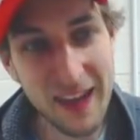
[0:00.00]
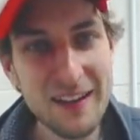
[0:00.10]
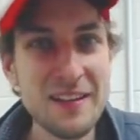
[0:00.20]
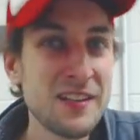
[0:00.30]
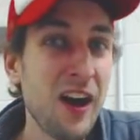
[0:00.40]

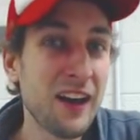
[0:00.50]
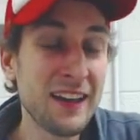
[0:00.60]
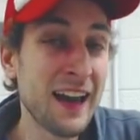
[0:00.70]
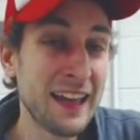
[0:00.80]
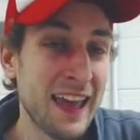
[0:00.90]
you made it a
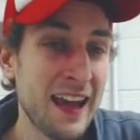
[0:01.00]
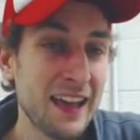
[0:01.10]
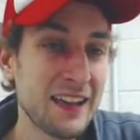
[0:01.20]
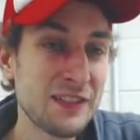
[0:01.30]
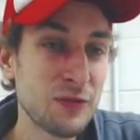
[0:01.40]
duck, and I
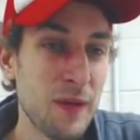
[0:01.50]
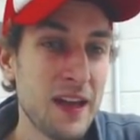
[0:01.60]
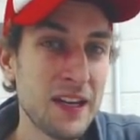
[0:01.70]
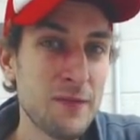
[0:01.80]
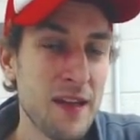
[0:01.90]
get it,
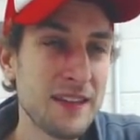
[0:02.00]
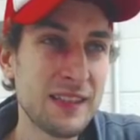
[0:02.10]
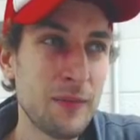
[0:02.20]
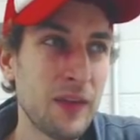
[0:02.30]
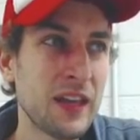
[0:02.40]
because you made
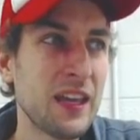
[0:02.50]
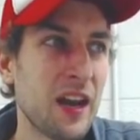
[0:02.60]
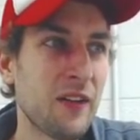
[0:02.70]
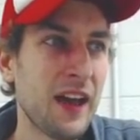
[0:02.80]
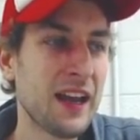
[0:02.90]
it
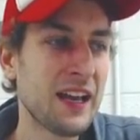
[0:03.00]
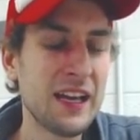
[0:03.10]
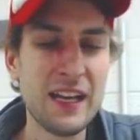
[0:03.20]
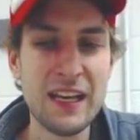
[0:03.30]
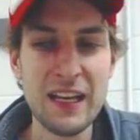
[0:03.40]
something, you know,
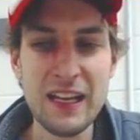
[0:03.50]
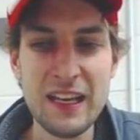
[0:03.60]
kind of